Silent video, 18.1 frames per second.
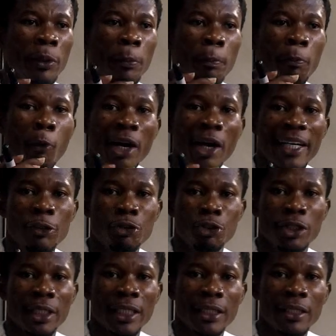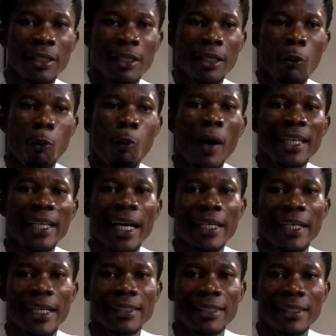monitoring
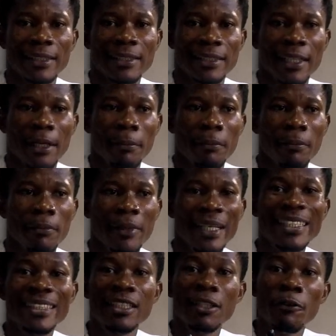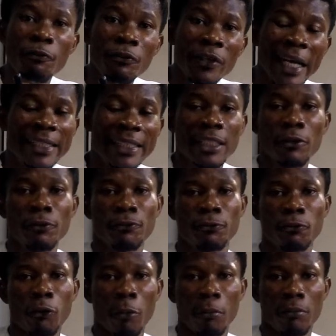whether the system is deviating
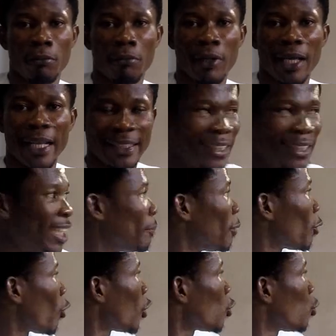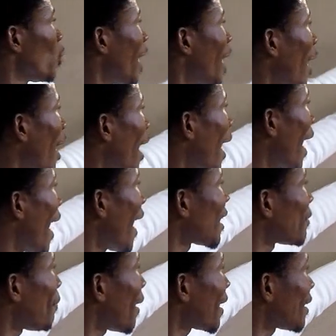from its state, because we are
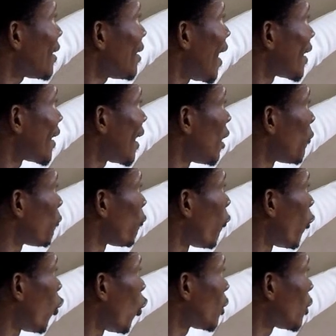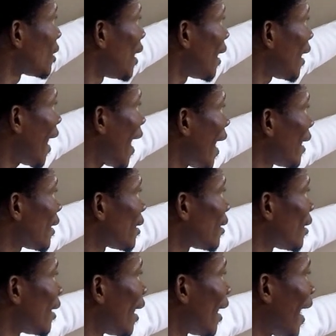expecting that it follows the
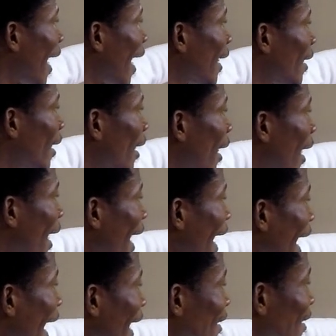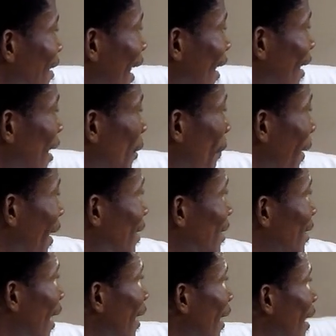line exactly
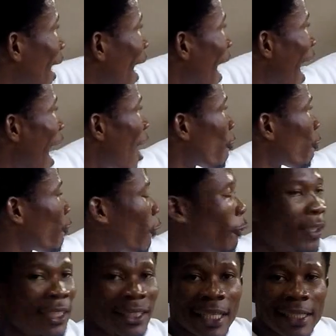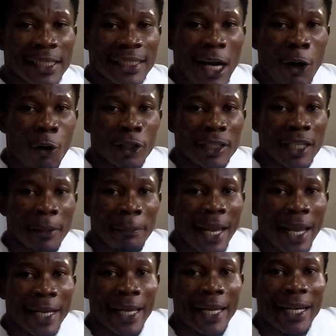maintaining half of the sensor on the
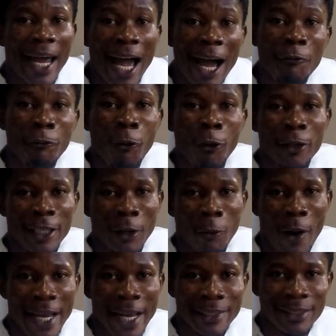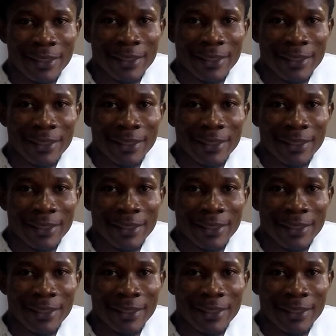black and half on the white.